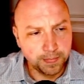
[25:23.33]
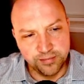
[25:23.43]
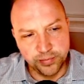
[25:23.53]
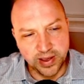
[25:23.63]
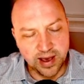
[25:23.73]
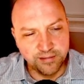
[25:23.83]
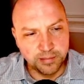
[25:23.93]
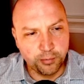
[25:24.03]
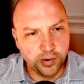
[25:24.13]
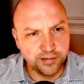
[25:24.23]
If we have a
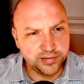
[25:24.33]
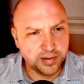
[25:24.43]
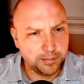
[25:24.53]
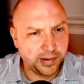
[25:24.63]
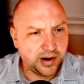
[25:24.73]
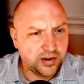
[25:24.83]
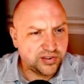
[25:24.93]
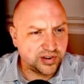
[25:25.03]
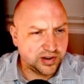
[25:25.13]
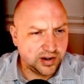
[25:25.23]
point of
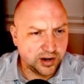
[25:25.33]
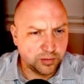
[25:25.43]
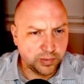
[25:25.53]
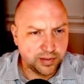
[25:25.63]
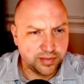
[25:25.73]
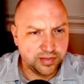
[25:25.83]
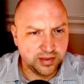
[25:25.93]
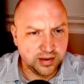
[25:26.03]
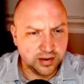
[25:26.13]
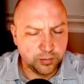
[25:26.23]
comparison here with a